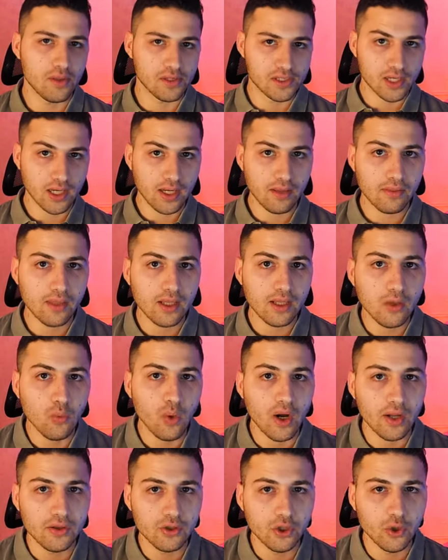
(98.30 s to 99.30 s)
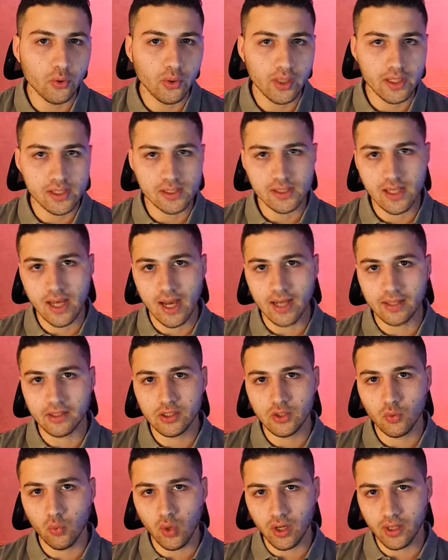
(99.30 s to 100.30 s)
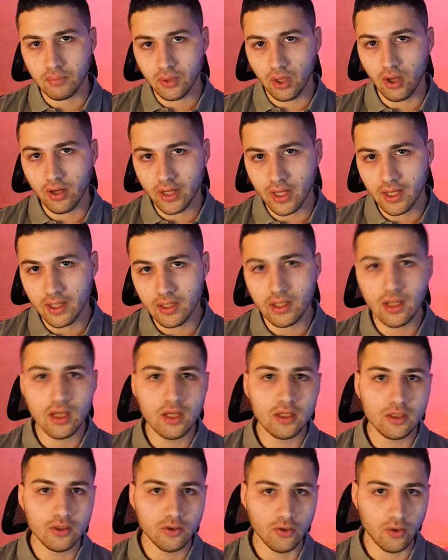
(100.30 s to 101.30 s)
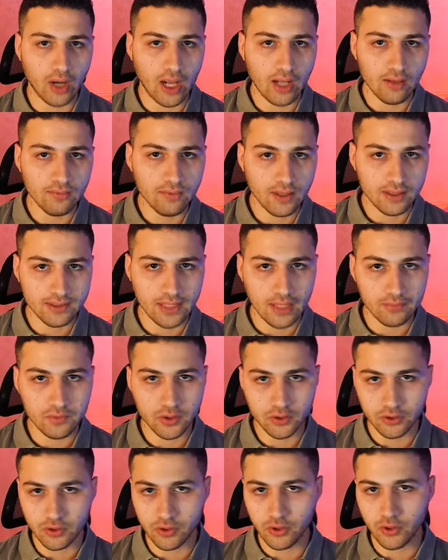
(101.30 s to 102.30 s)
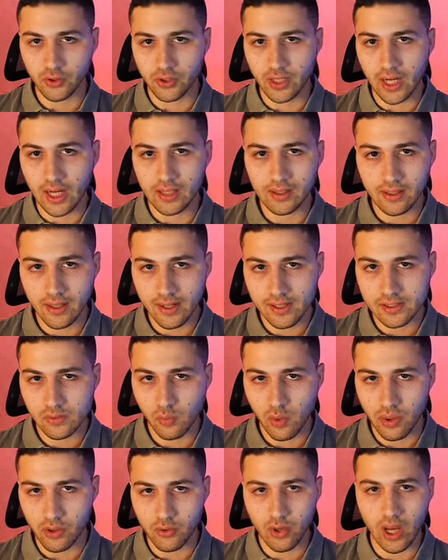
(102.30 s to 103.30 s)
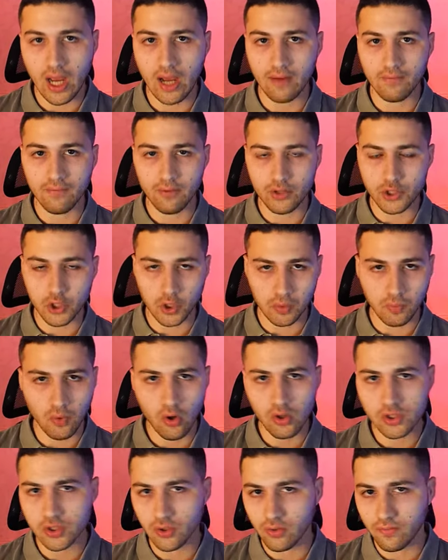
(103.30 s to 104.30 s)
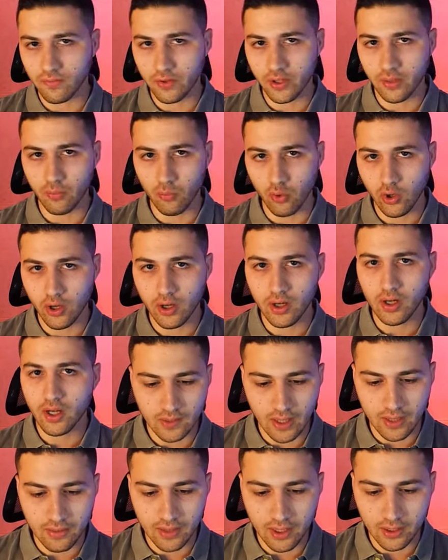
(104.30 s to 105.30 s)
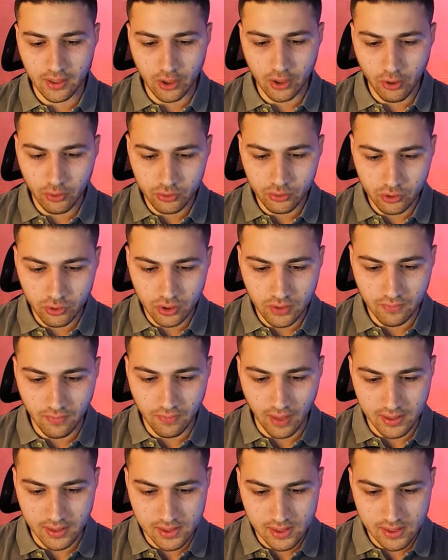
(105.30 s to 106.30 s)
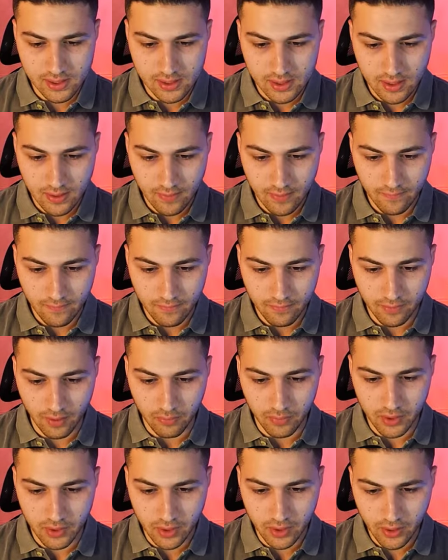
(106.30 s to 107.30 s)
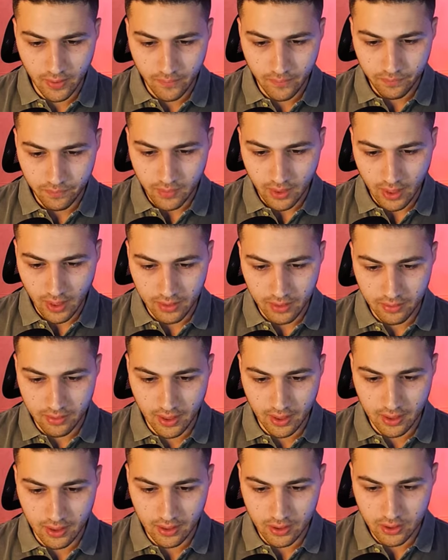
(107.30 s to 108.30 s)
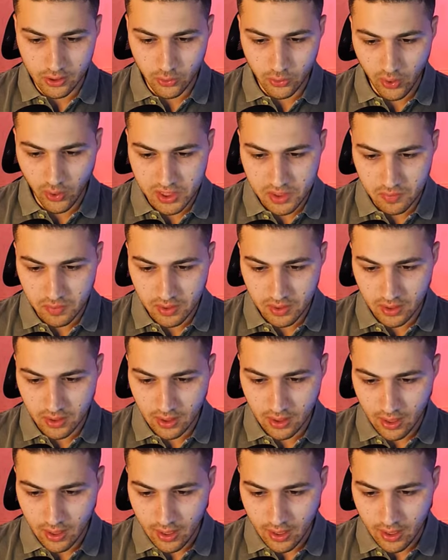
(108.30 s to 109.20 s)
second thing you want to do is that you want to plug in your Alpha adapter to your Kali Linux, whether you have VirtualBox or VMware, and then go to devices from here, and then USB,